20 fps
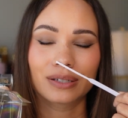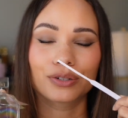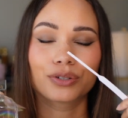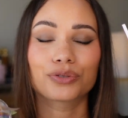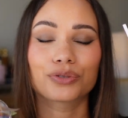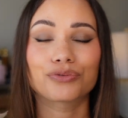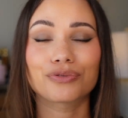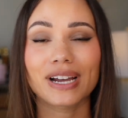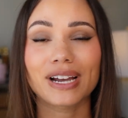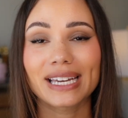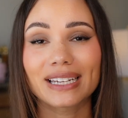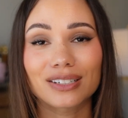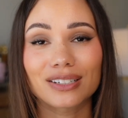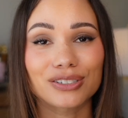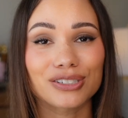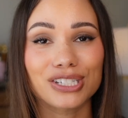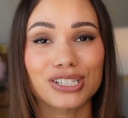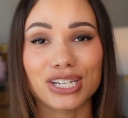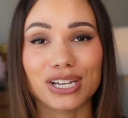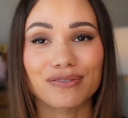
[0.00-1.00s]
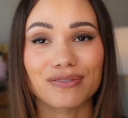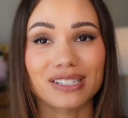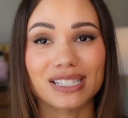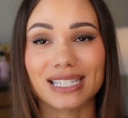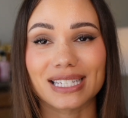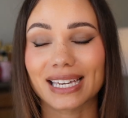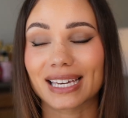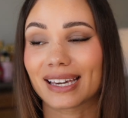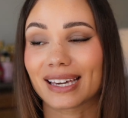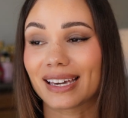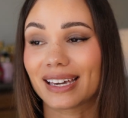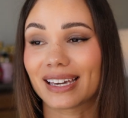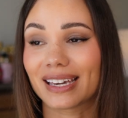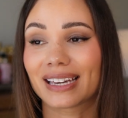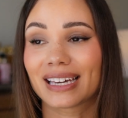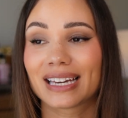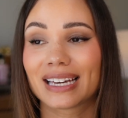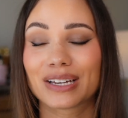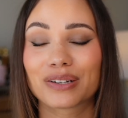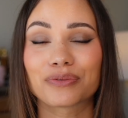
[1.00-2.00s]
Great
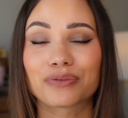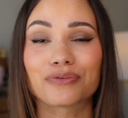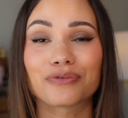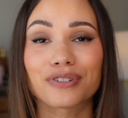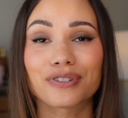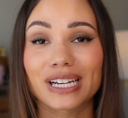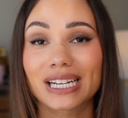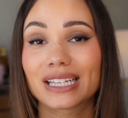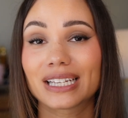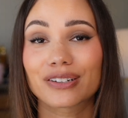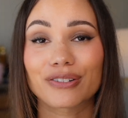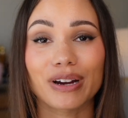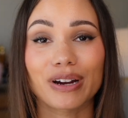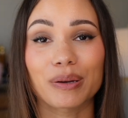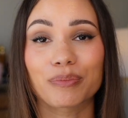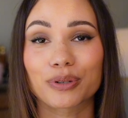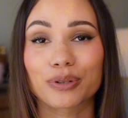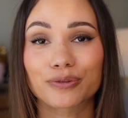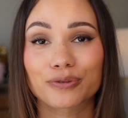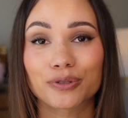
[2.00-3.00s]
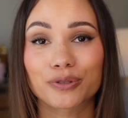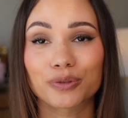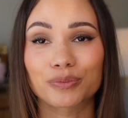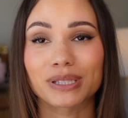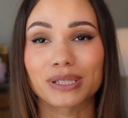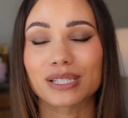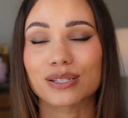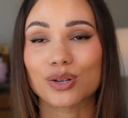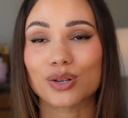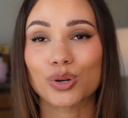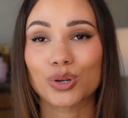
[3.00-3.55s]
longevity, really great performance